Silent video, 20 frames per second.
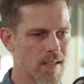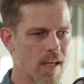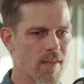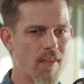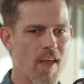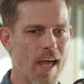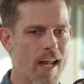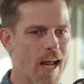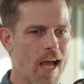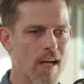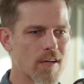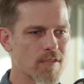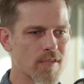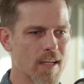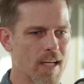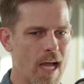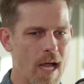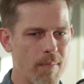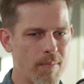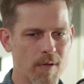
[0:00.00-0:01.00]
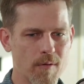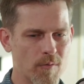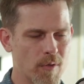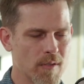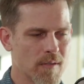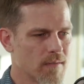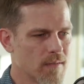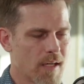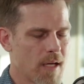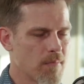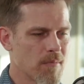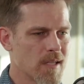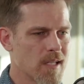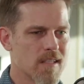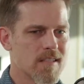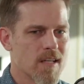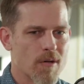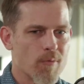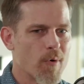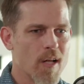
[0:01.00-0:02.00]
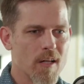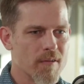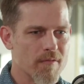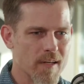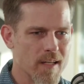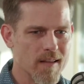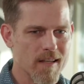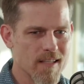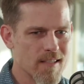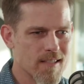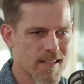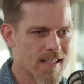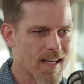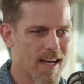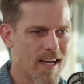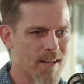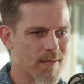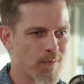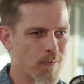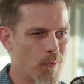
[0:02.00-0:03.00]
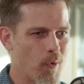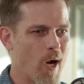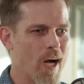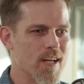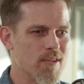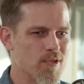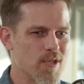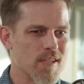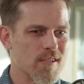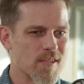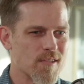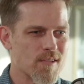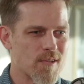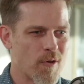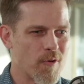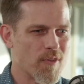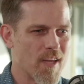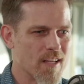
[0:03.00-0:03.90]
Did that actually happen? Well, I mean, that's irrelevant. That's not why Jesus told